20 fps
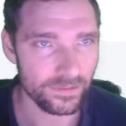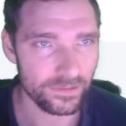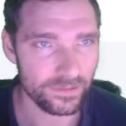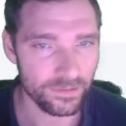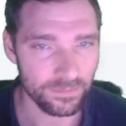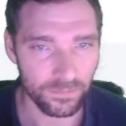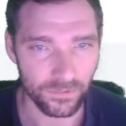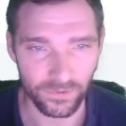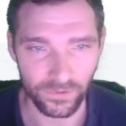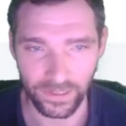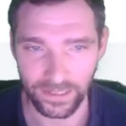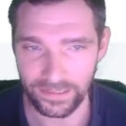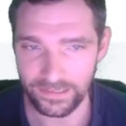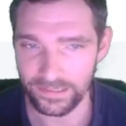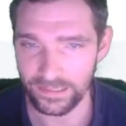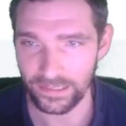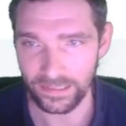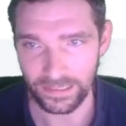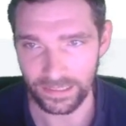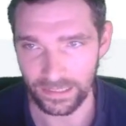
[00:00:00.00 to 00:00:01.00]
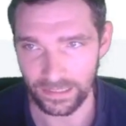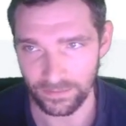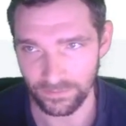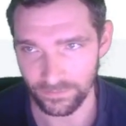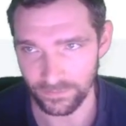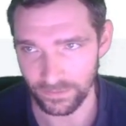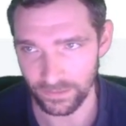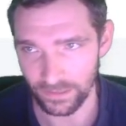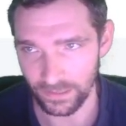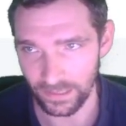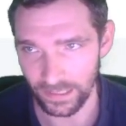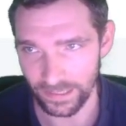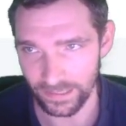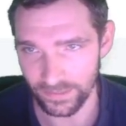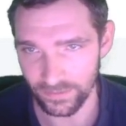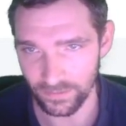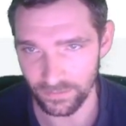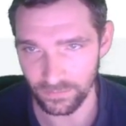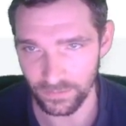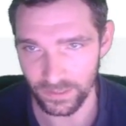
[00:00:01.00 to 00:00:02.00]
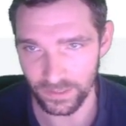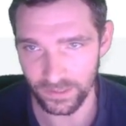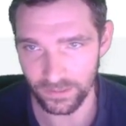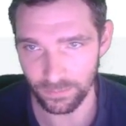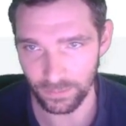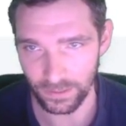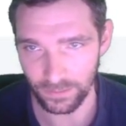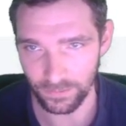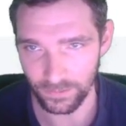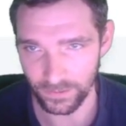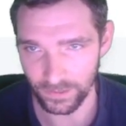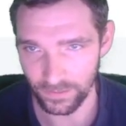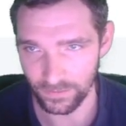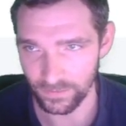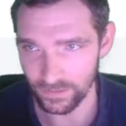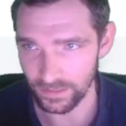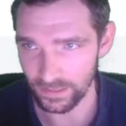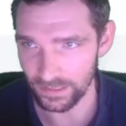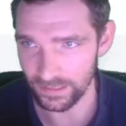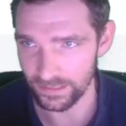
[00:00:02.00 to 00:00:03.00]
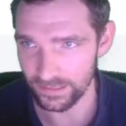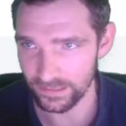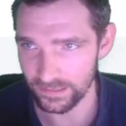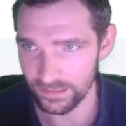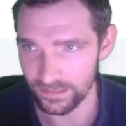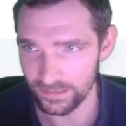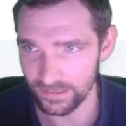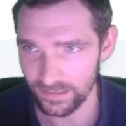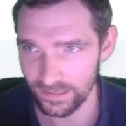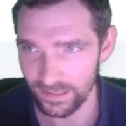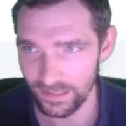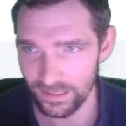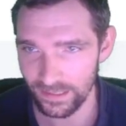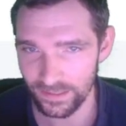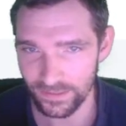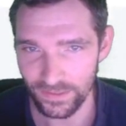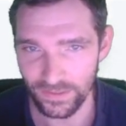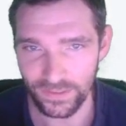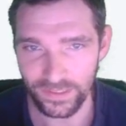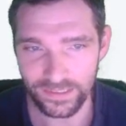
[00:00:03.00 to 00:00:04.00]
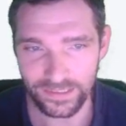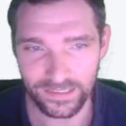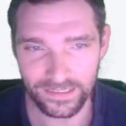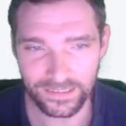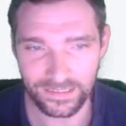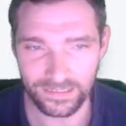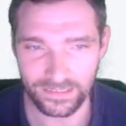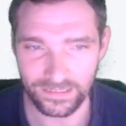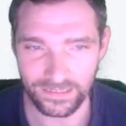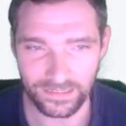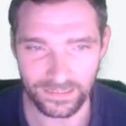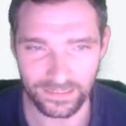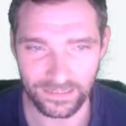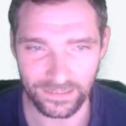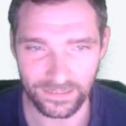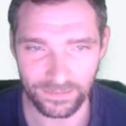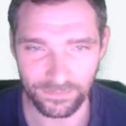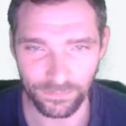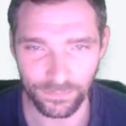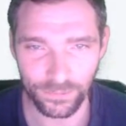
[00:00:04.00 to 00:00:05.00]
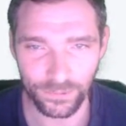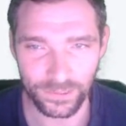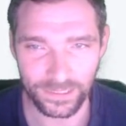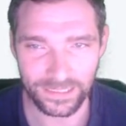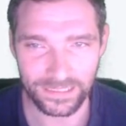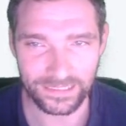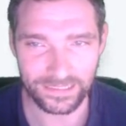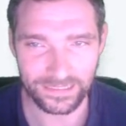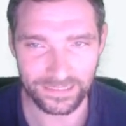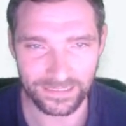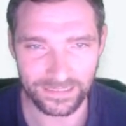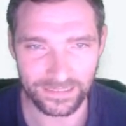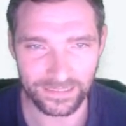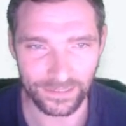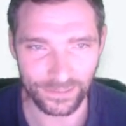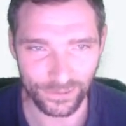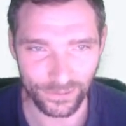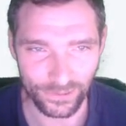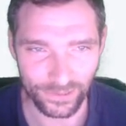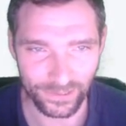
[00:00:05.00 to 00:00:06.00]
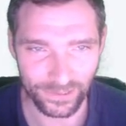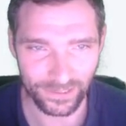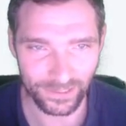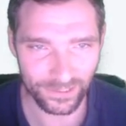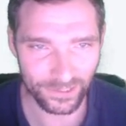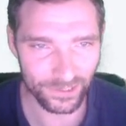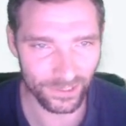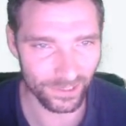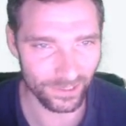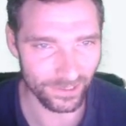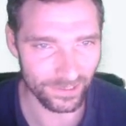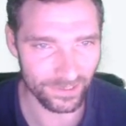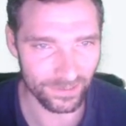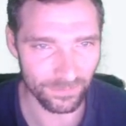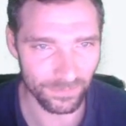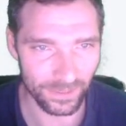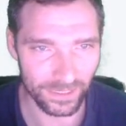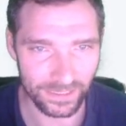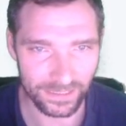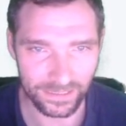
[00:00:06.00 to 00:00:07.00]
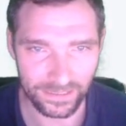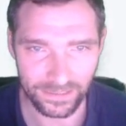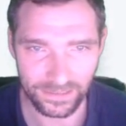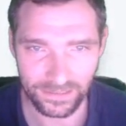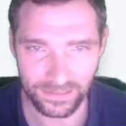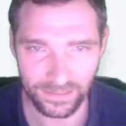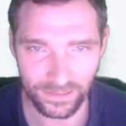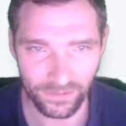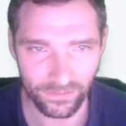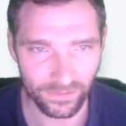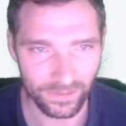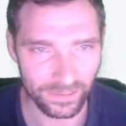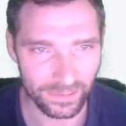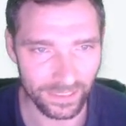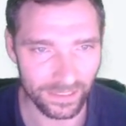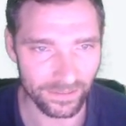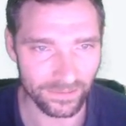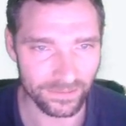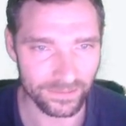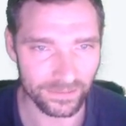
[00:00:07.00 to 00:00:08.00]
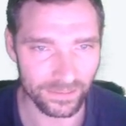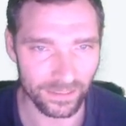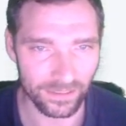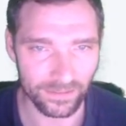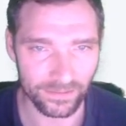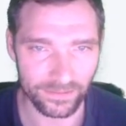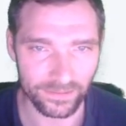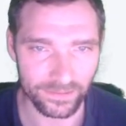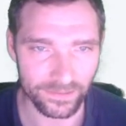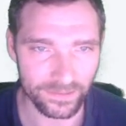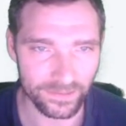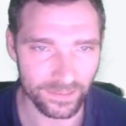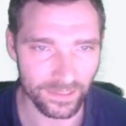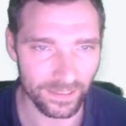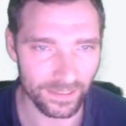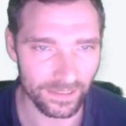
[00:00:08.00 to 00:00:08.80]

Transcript: some grants that they have for the classroom, which people don't realize. So this is pretty good chunks of money, three thousand um, dollars,